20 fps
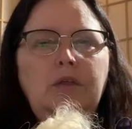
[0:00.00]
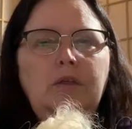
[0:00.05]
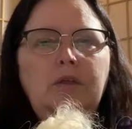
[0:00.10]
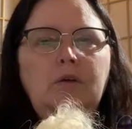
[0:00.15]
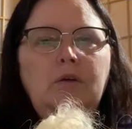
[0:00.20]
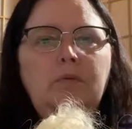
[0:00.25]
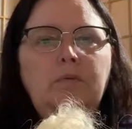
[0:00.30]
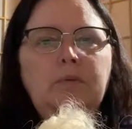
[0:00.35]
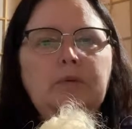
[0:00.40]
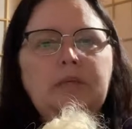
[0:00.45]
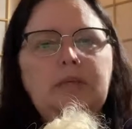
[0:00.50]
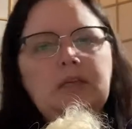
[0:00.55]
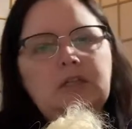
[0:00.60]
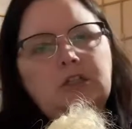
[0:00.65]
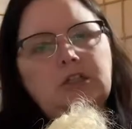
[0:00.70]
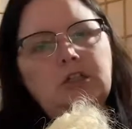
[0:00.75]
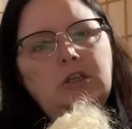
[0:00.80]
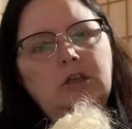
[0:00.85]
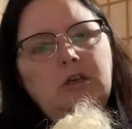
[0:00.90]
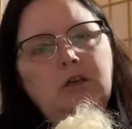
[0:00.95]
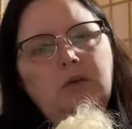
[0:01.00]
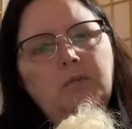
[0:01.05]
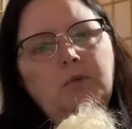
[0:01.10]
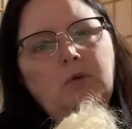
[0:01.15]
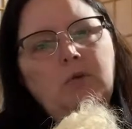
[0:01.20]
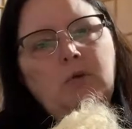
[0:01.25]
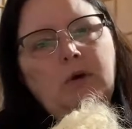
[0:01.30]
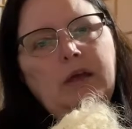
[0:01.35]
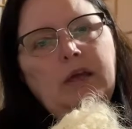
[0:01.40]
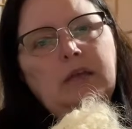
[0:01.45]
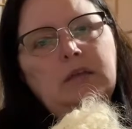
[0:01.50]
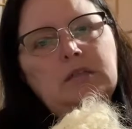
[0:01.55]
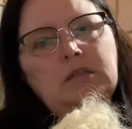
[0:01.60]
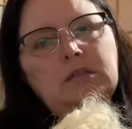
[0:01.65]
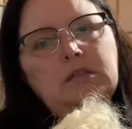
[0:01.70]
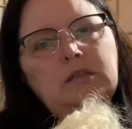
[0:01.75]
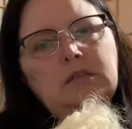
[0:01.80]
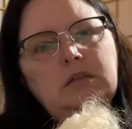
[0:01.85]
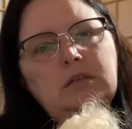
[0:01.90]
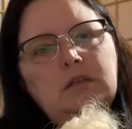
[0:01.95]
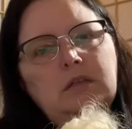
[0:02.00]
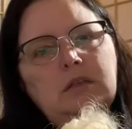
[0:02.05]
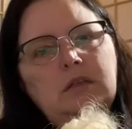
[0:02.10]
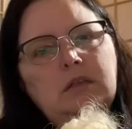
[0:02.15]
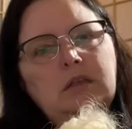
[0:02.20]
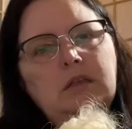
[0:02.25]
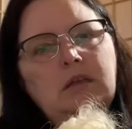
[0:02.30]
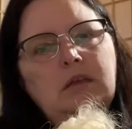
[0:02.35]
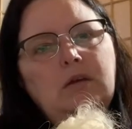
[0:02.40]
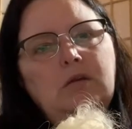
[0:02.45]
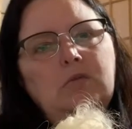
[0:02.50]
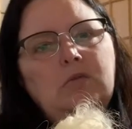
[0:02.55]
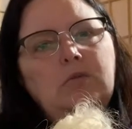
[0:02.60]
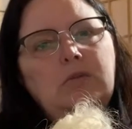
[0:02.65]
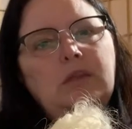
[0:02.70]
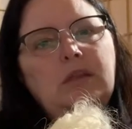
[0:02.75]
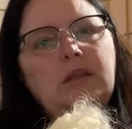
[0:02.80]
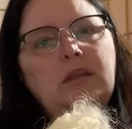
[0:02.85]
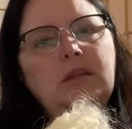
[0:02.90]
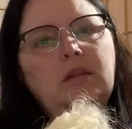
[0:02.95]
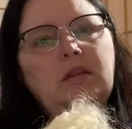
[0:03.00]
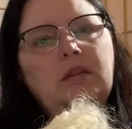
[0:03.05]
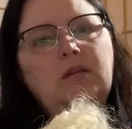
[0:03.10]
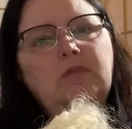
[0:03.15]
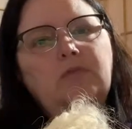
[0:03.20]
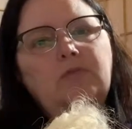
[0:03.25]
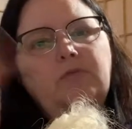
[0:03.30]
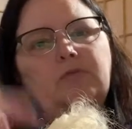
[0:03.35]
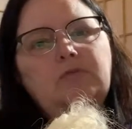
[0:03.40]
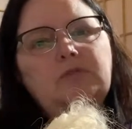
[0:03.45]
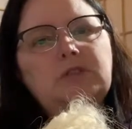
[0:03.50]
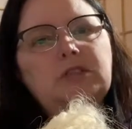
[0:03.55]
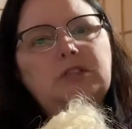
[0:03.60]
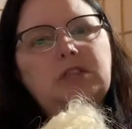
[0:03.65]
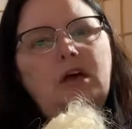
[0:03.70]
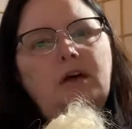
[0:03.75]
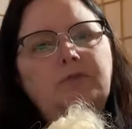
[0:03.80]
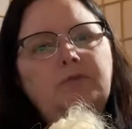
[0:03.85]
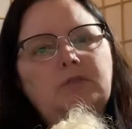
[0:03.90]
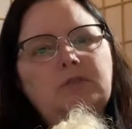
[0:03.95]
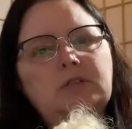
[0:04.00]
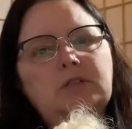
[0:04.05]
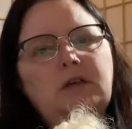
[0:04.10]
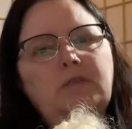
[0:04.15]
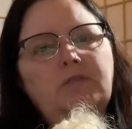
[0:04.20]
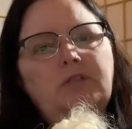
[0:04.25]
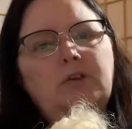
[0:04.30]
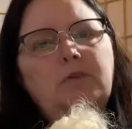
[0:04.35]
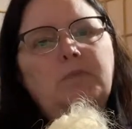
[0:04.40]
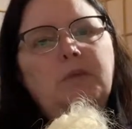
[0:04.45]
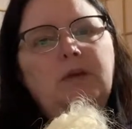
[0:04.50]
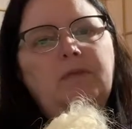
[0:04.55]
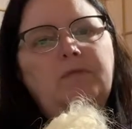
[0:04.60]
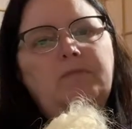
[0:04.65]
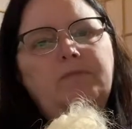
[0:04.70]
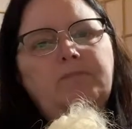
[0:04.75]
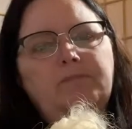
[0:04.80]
there potentially could be waste that then the softer stuff could be